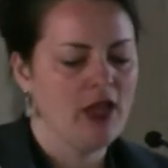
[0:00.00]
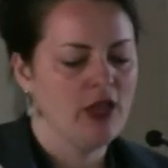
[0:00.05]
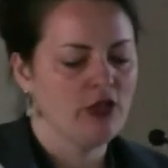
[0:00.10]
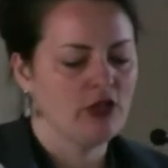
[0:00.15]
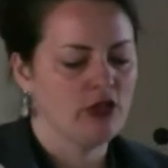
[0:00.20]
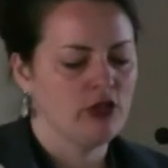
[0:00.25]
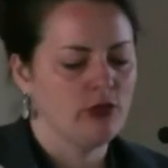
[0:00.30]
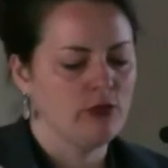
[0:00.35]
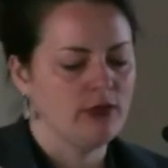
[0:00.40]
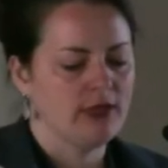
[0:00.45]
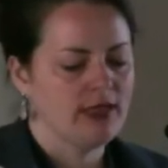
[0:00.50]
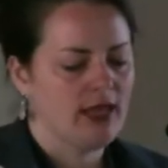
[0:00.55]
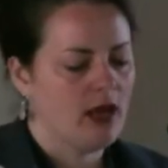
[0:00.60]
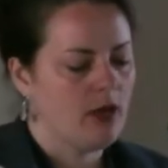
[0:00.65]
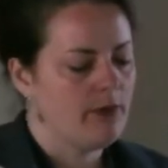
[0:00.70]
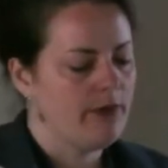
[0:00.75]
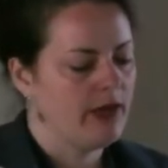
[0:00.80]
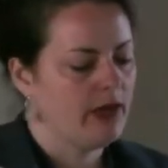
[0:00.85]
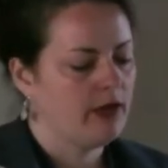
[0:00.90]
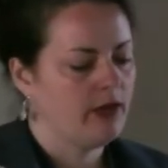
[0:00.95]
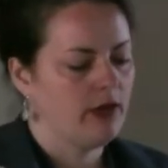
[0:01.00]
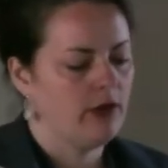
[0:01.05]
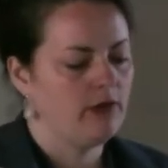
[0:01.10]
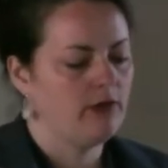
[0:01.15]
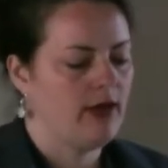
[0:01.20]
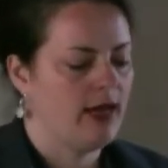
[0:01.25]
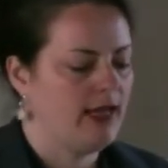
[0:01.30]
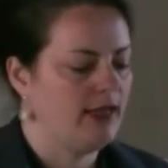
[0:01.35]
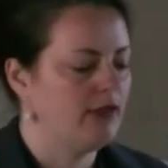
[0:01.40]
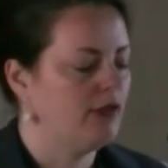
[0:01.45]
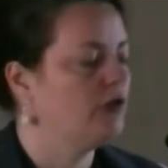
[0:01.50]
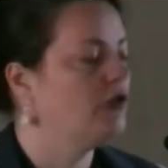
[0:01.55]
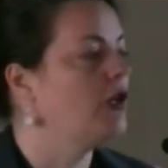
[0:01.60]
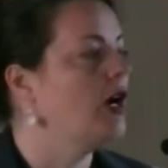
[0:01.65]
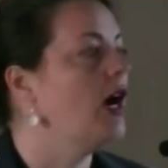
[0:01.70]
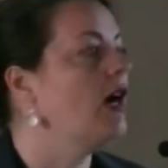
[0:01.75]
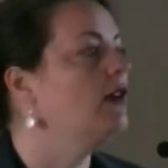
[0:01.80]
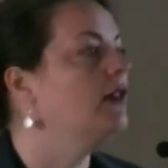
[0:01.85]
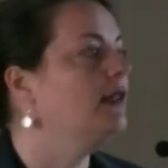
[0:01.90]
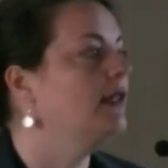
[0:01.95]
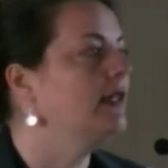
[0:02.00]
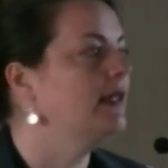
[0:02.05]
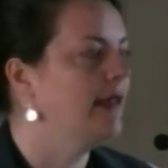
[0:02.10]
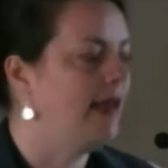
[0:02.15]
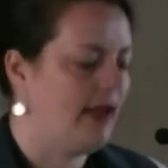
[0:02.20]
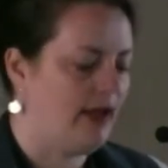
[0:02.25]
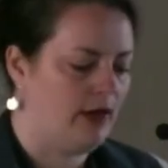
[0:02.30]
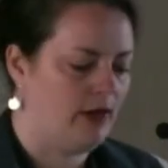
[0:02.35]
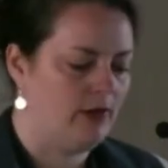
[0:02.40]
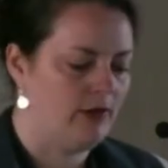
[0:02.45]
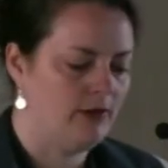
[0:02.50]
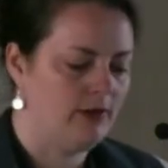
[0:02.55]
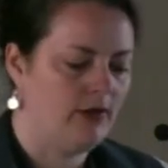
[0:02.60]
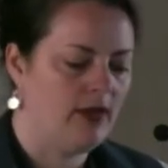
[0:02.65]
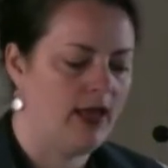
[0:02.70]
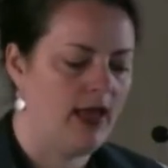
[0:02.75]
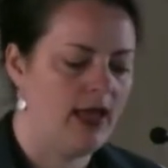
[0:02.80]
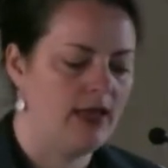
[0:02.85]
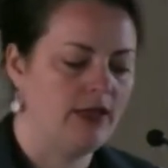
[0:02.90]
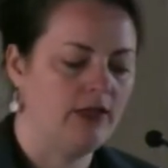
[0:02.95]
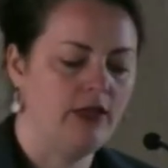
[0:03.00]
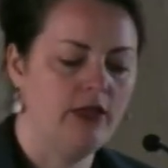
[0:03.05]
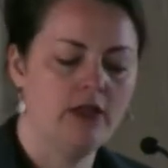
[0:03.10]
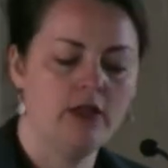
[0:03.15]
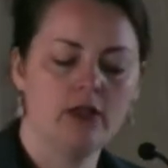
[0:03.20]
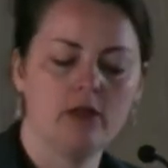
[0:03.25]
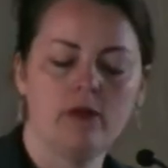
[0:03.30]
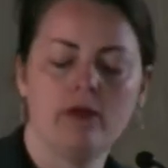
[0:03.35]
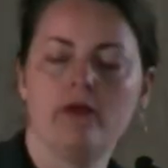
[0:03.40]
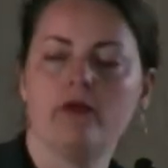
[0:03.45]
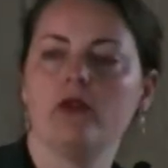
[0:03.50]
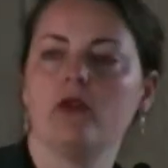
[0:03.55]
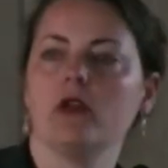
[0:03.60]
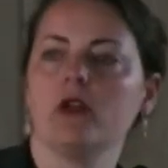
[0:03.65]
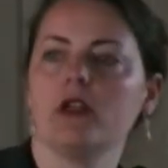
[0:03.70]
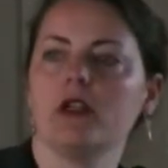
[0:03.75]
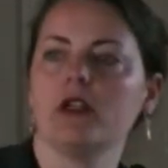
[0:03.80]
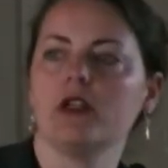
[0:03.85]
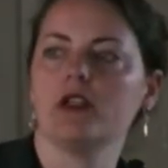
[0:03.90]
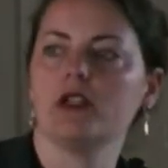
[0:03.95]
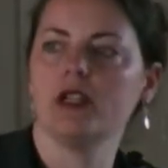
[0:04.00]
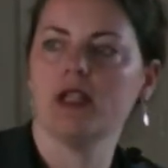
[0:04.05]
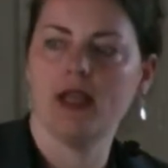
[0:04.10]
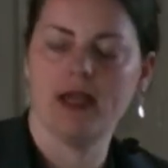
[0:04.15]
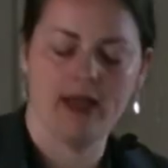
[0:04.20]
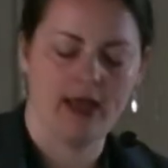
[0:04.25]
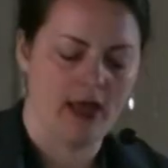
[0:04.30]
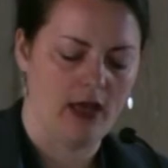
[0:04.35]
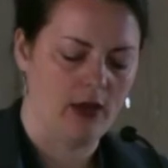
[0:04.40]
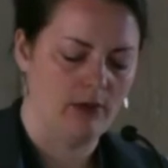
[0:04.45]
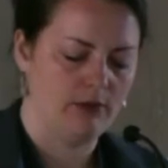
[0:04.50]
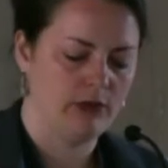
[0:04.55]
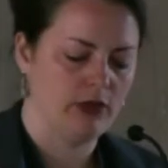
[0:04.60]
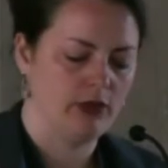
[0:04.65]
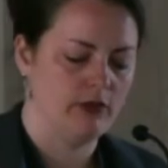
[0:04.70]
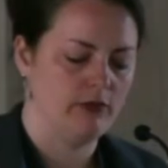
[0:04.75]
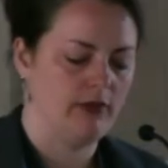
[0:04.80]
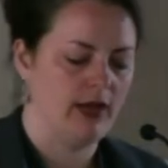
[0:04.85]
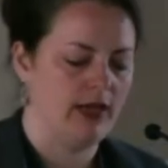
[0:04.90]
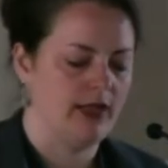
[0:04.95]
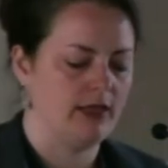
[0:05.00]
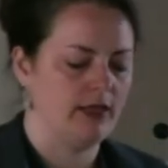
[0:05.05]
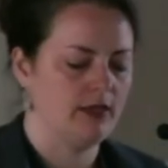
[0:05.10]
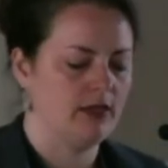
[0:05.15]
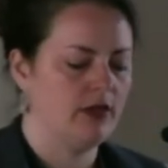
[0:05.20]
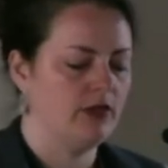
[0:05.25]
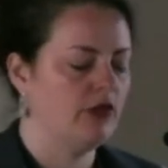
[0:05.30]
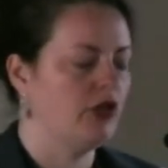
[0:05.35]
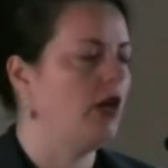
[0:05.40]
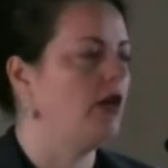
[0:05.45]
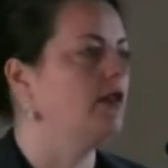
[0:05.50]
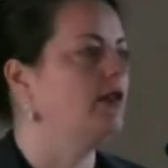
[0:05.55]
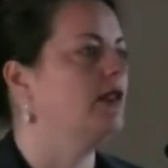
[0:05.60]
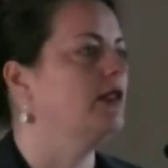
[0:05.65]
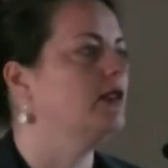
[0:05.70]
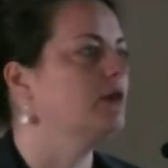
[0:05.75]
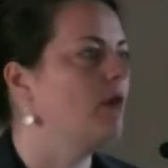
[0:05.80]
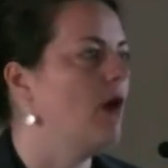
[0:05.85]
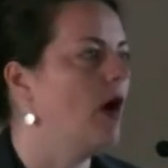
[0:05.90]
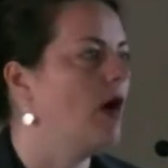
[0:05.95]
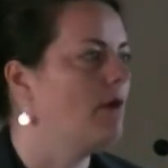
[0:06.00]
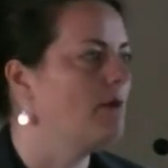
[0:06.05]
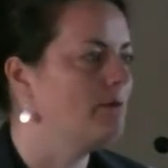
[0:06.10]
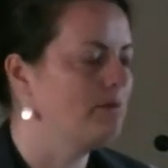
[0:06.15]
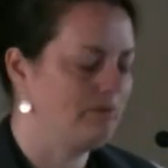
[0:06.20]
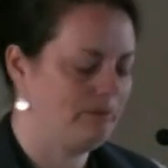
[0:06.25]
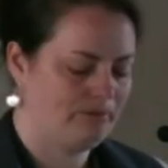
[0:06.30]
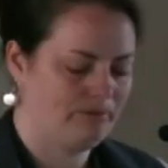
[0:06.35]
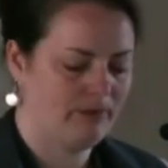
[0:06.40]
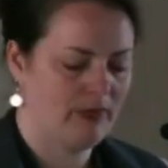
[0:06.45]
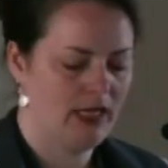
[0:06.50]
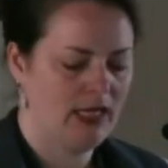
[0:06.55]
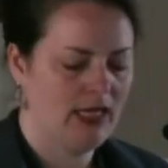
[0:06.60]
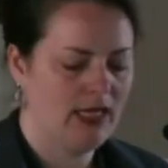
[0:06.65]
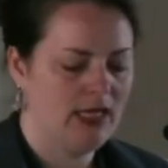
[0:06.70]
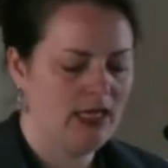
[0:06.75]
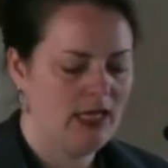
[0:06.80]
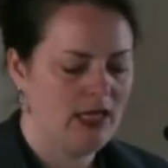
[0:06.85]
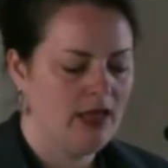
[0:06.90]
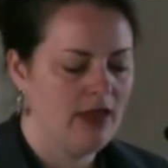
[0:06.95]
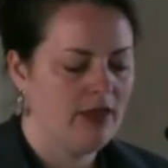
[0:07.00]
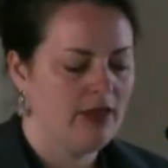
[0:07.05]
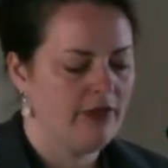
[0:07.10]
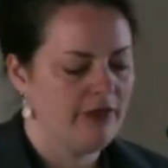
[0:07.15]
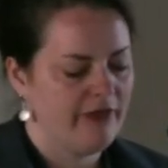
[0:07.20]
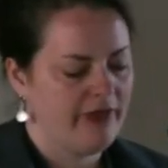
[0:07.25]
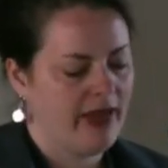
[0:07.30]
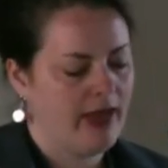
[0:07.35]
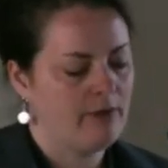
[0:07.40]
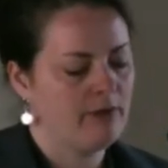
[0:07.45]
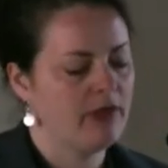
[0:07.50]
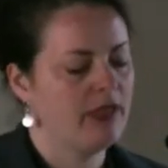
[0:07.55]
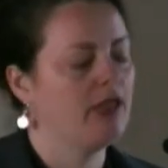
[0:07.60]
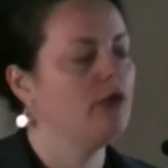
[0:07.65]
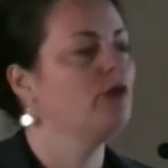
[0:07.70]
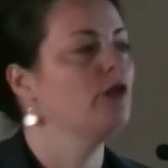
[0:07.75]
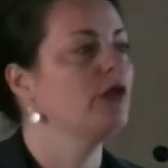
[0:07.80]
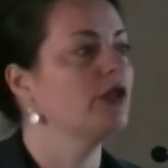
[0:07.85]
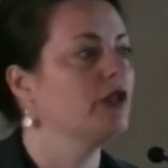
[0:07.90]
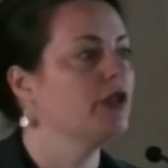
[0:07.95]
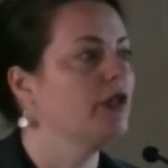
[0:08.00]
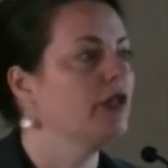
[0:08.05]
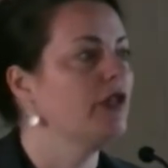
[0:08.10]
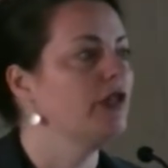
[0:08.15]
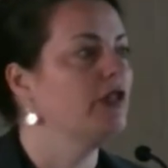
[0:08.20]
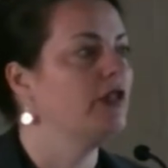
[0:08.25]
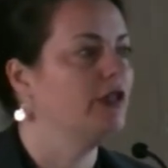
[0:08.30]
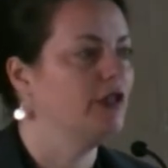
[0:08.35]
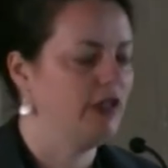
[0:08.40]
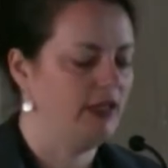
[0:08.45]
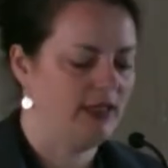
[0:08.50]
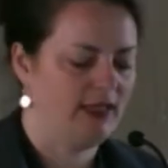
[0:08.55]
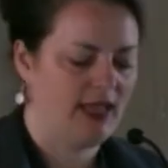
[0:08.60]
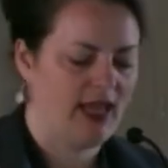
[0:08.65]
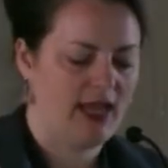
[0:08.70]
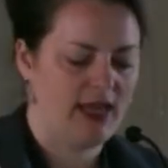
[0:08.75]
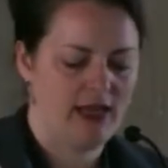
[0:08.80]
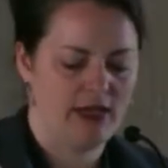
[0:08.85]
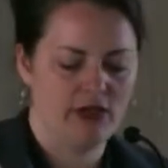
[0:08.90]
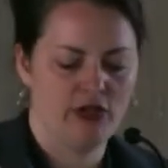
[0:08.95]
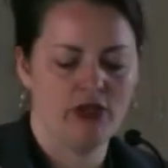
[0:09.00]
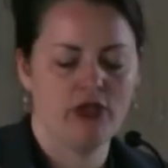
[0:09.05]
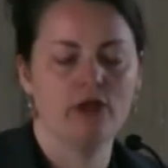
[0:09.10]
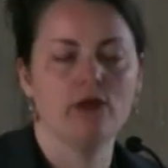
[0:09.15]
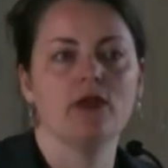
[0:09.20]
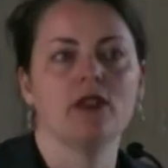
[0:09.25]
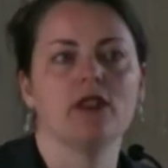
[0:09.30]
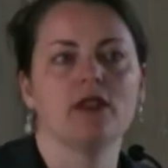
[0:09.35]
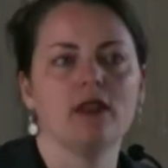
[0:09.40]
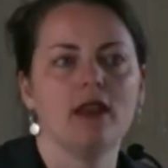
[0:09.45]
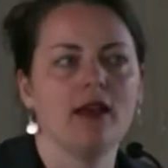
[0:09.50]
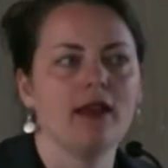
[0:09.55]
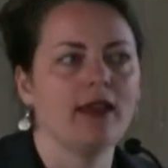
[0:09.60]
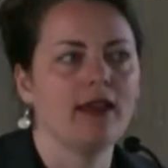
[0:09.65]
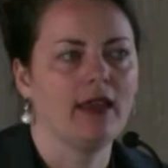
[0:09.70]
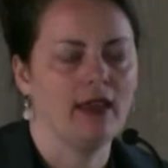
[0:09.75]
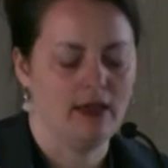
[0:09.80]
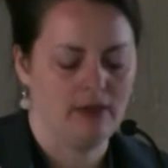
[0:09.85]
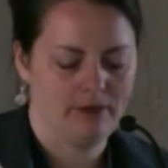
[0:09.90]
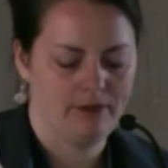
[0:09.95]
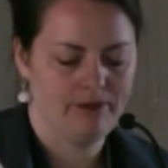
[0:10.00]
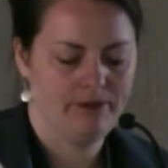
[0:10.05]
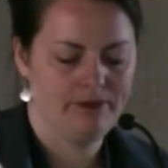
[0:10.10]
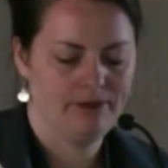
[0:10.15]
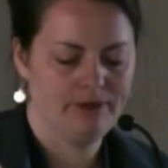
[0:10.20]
She was helping raise Charlie now, and years before, she had helped to raise Charlie's mom. The family was good, she said, and she was lucky.